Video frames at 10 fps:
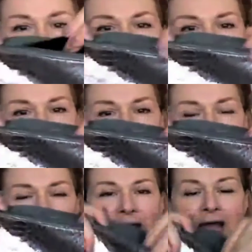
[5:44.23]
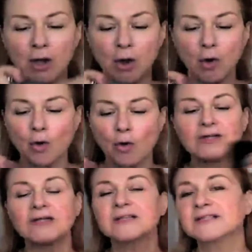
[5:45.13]
your makeup bag, or in
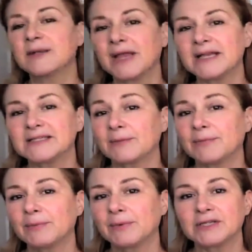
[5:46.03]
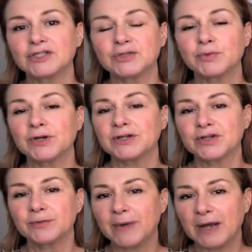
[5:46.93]
some cases, some people like to just put it into their
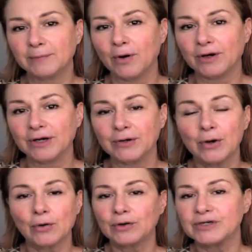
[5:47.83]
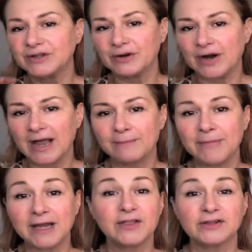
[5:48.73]
back pocket or into their handbag in
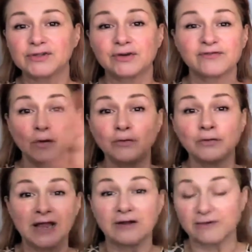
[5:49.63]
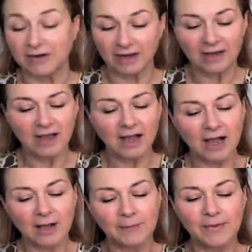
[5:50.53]
their sort of phone area.
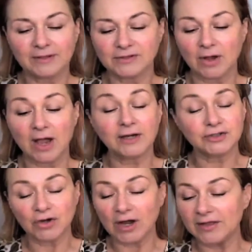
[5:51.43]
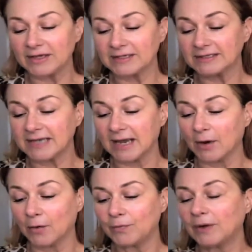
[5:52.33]
So I'm going to dry this now.
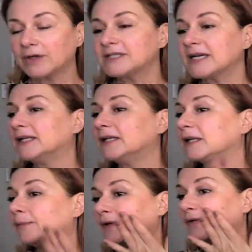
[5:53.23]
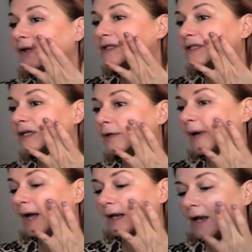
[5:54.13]
I'm going to take a little bit of the concealer
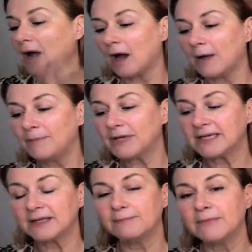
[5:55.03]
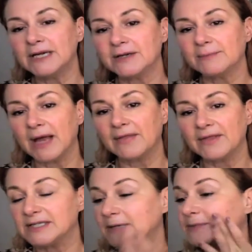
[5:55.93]
palette. I'm mixing the medium and the
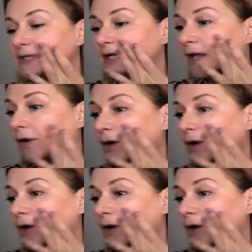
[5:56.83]
deep together,